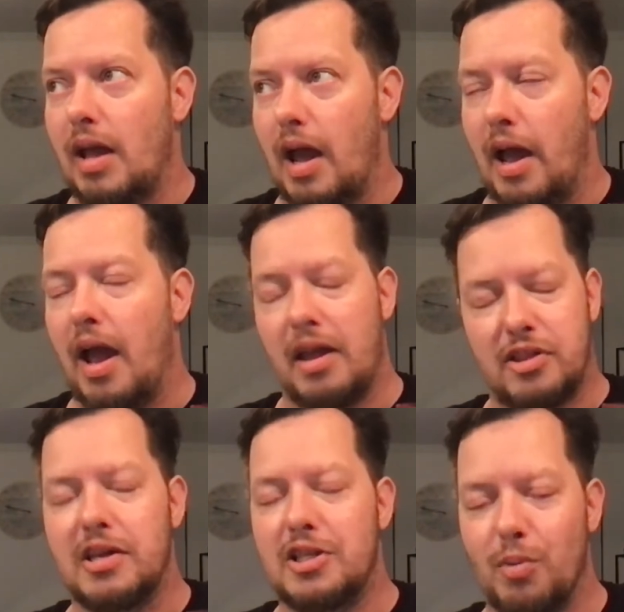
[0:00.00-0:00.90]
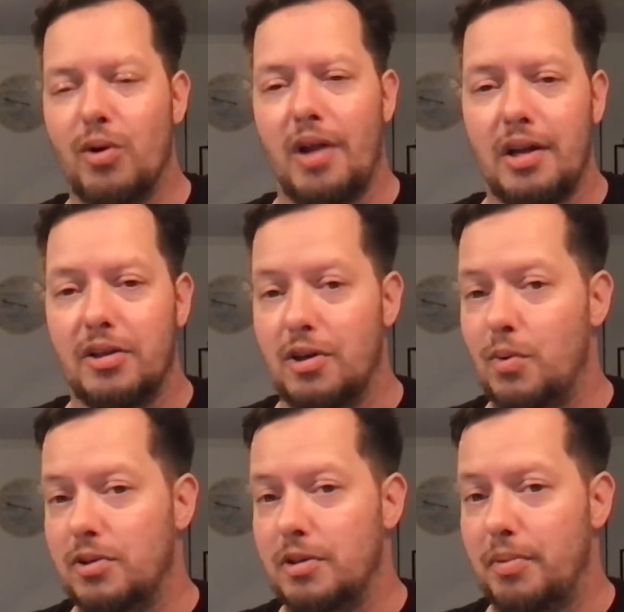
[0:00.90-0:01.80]
I think he's more likely to go
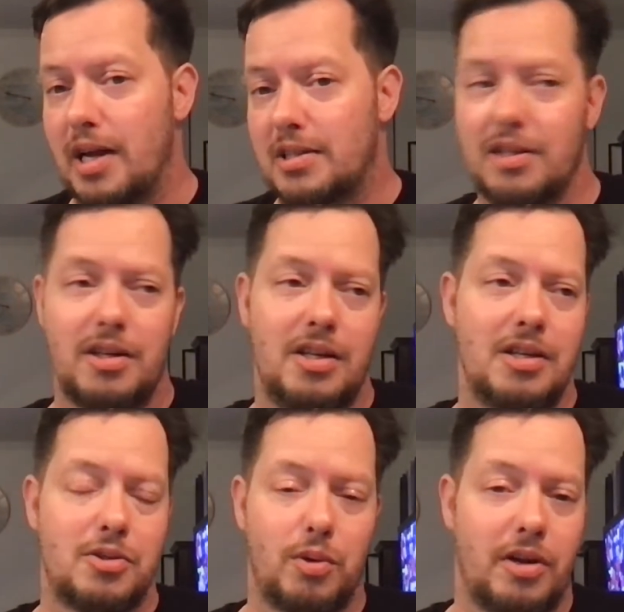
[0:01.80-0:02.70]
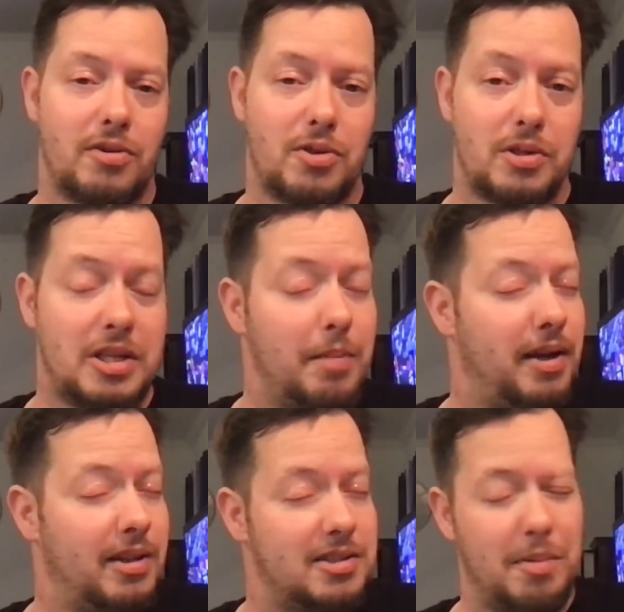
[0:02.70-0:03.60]
with Nebraska than he is with Arizona State.
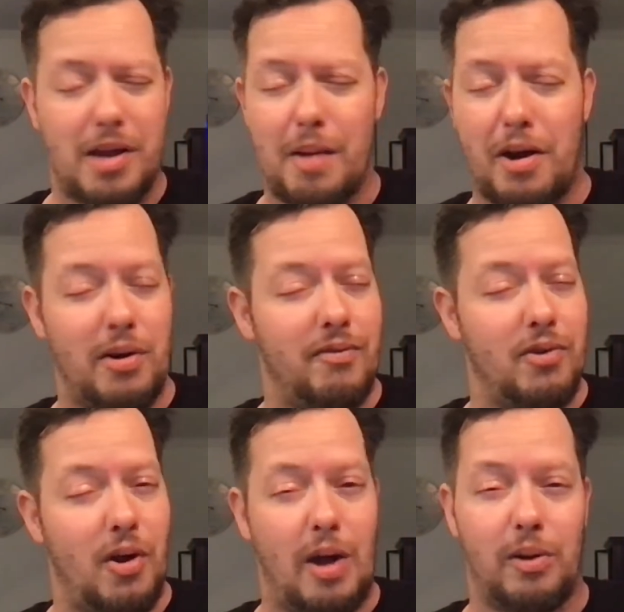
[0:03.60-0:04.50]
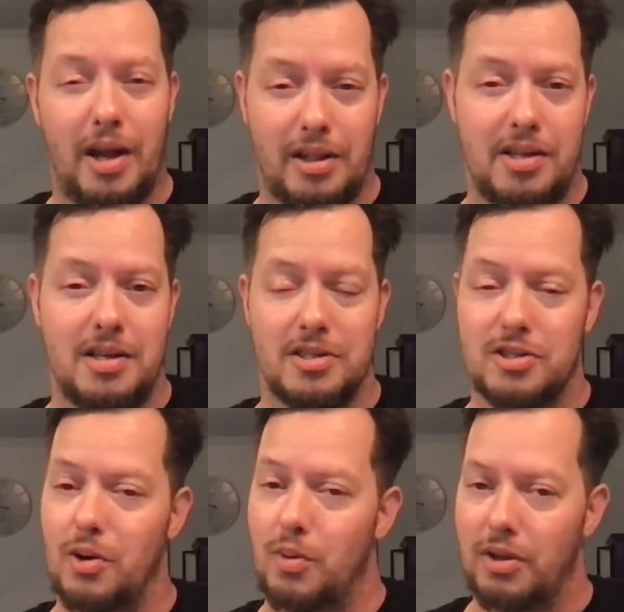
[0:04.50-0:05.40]
But at the same time, I don't even know how likely he is
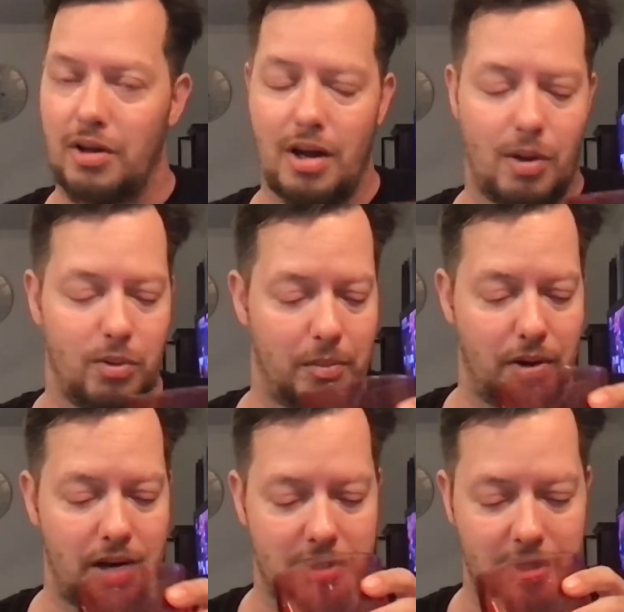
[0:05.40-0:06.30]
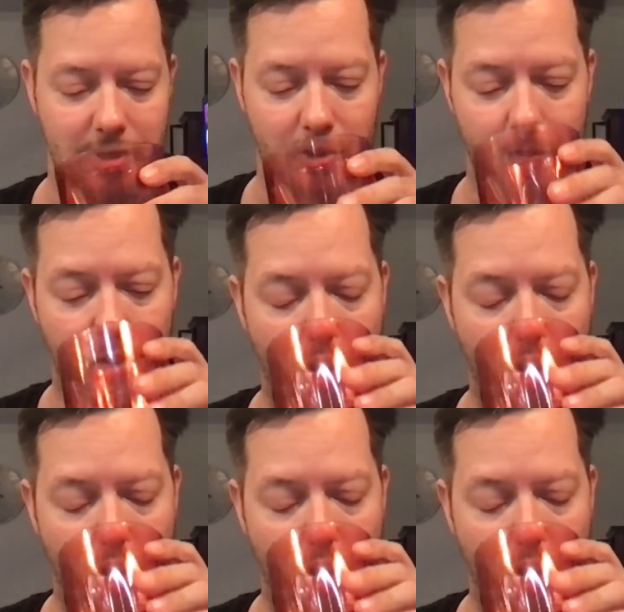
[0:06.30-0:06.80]
to go with Nebraska either.